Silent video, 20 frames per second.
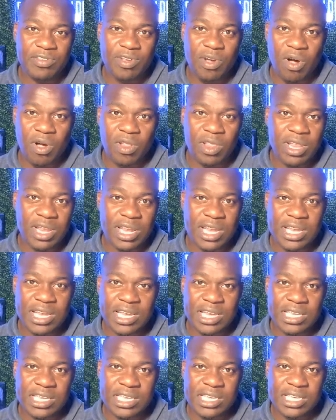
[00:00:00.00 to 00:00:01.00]
all of the
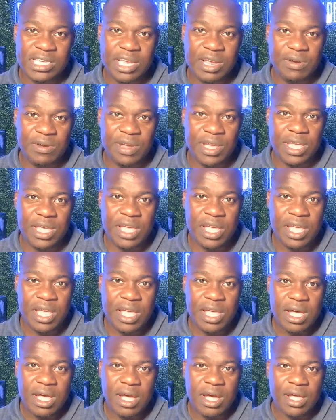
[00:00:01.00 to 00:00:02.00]
necessary
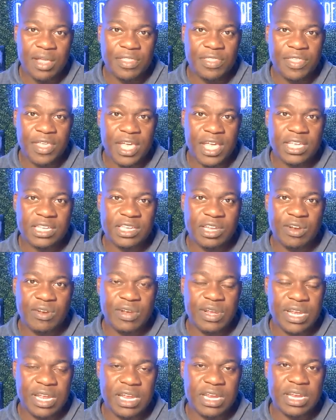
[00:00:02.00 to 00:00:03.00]
things that are
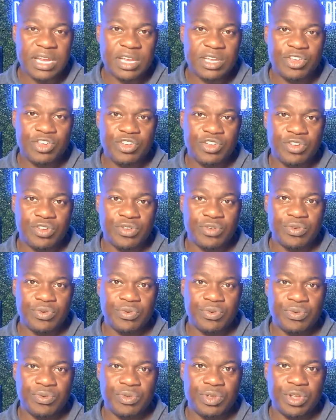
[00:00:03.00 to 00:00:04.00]
needed
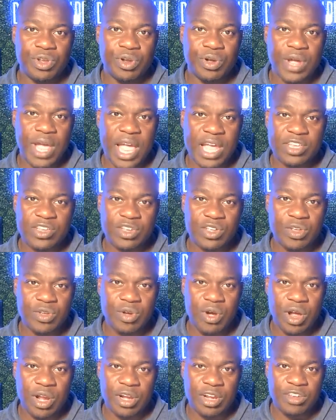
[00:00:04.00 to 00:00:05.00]
to,
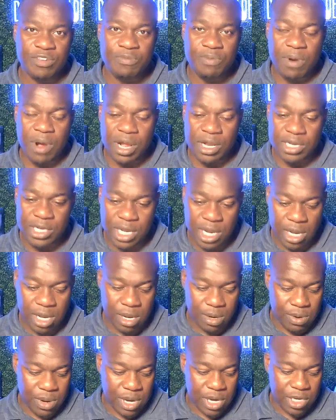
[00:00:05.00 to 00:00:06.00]
execute on this project,
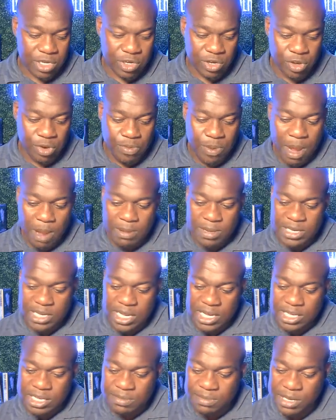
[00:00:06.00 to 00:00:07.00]
right? So you're probably
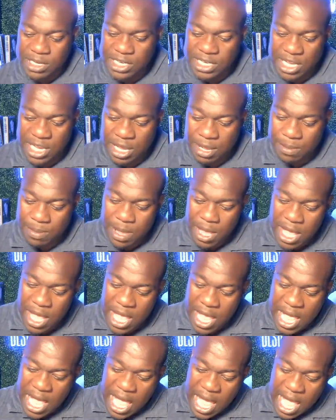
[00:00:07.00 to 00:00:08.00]
saying to me, Sam,
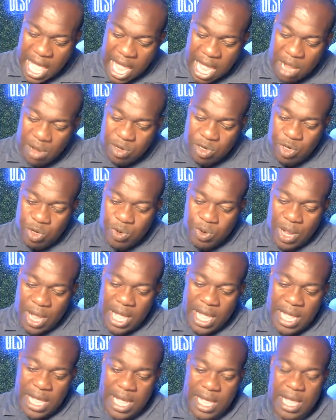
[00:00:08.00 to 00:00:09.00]
how do
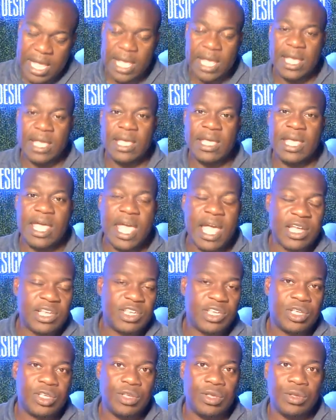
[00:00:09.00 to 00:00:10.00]
I
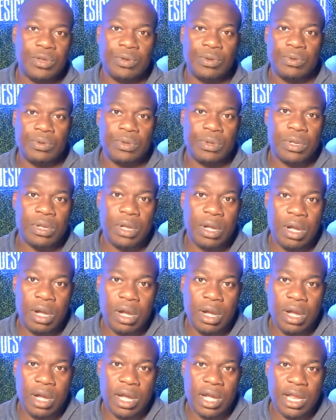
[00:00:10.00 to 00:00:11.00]
execute
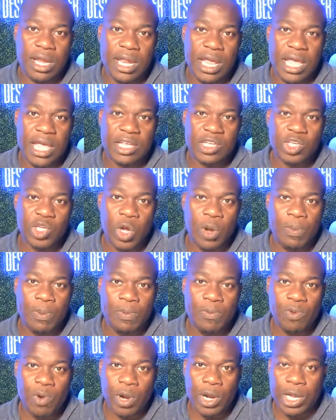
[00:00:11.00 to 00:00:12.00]
on a scope
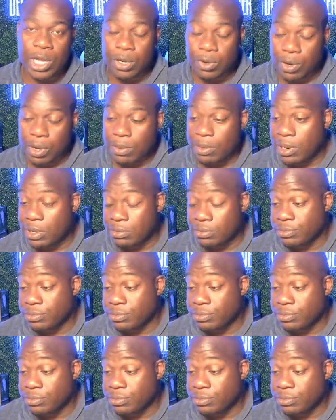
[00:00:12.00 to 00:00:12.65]
of work agreement?